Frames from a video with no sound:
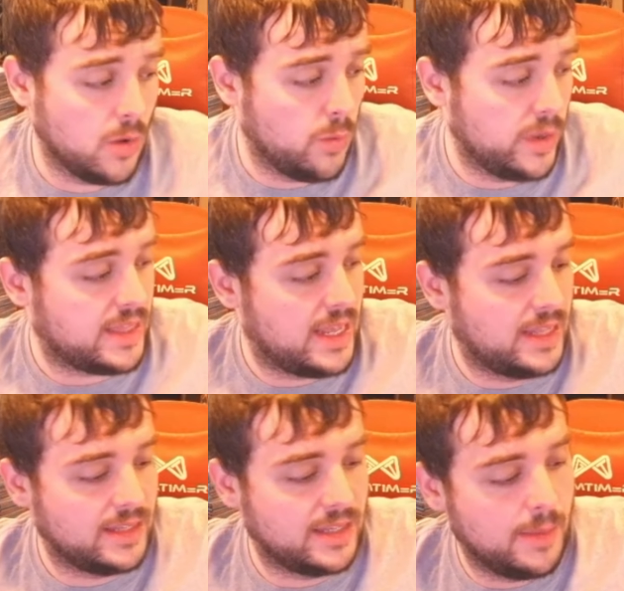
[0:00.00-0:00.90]
with the
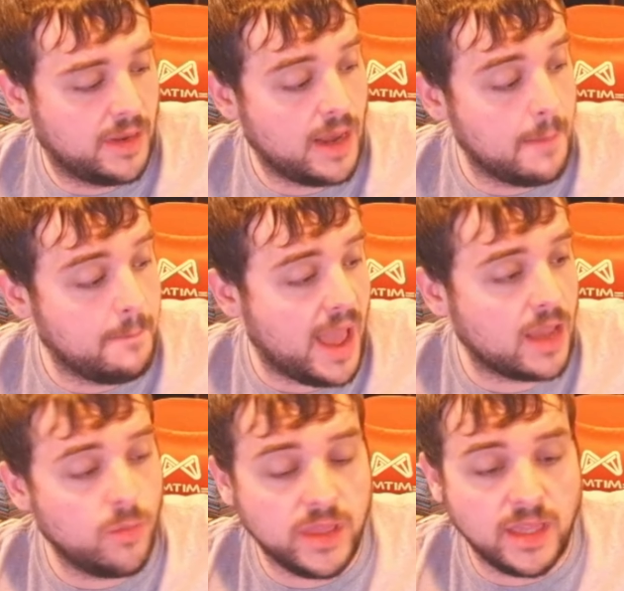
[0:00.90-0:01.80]
Hidden Gibbon,
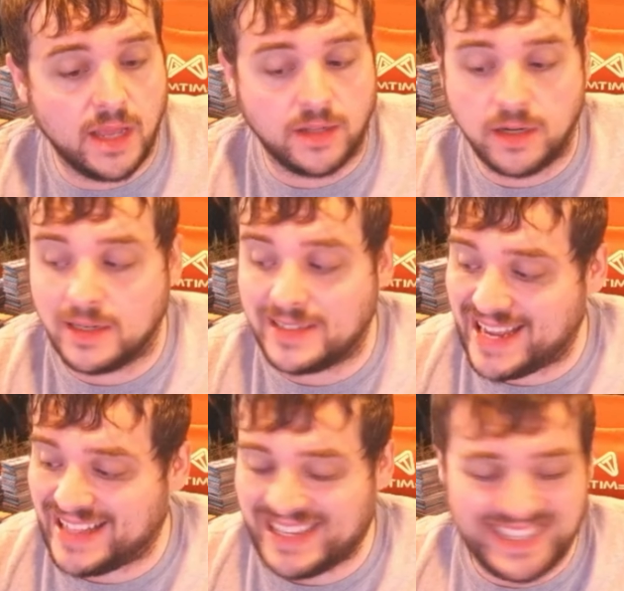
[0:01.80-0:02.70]
back with another
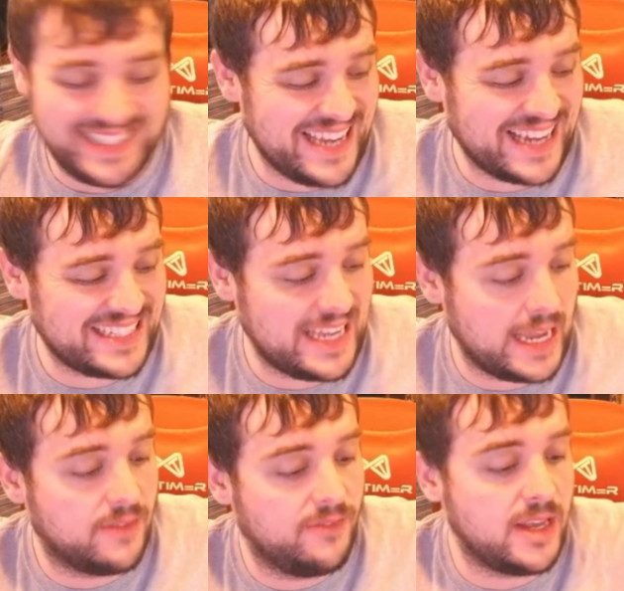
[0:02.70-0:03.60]
daily deck
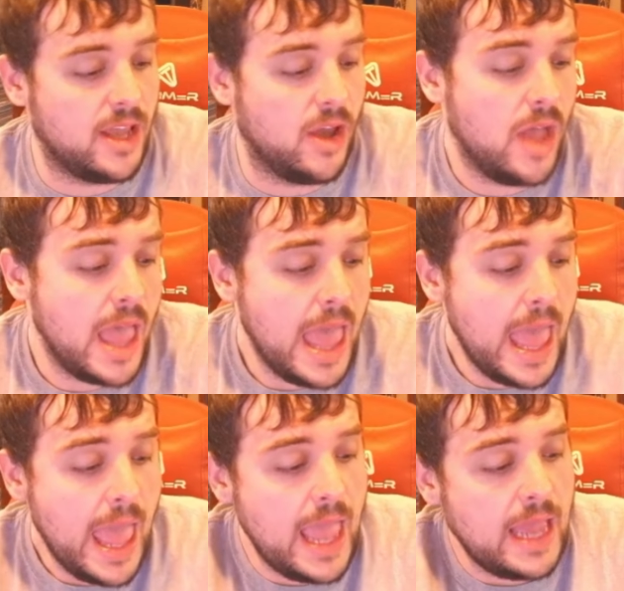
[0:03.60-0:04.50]
tech video.
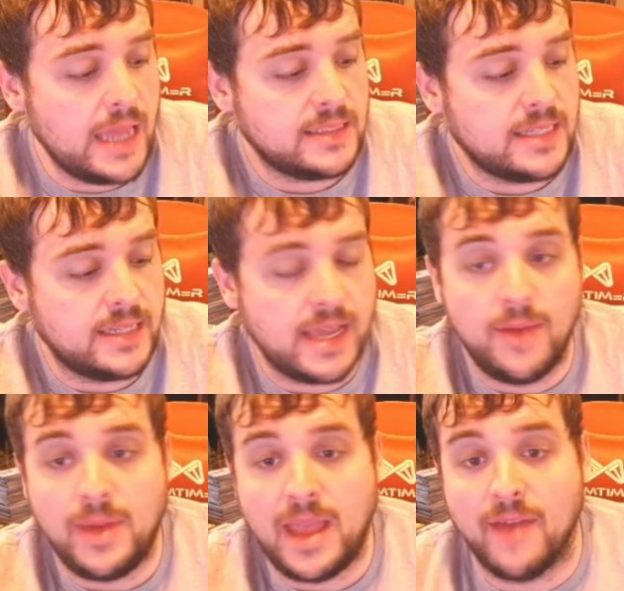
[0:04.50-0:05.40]
And
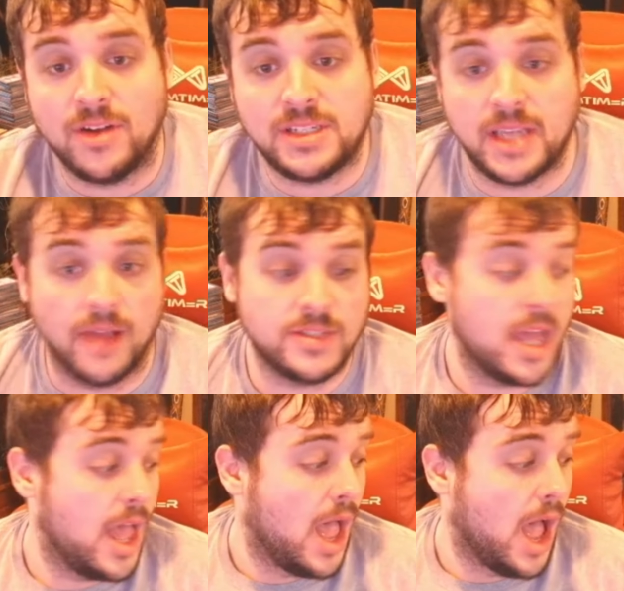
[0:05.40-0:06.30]
today we have ourselves
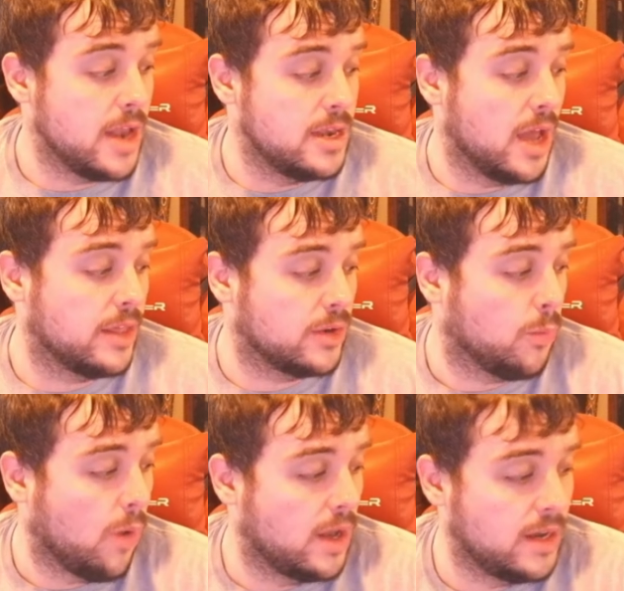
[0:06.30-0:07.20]
another
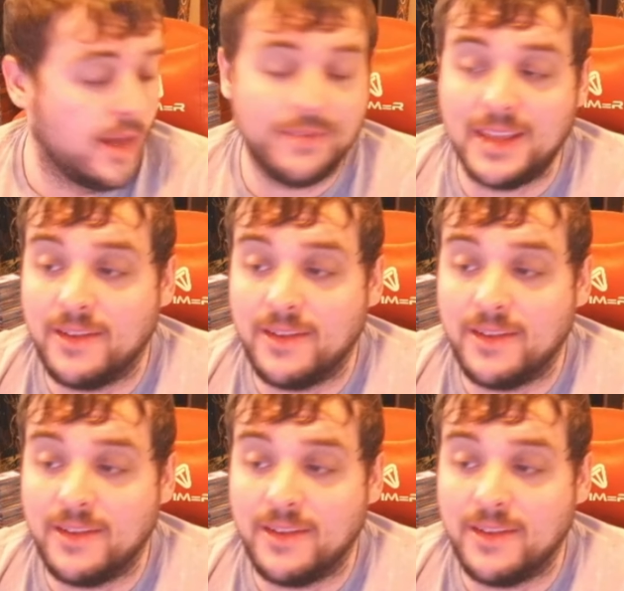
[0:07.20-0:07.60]
one of the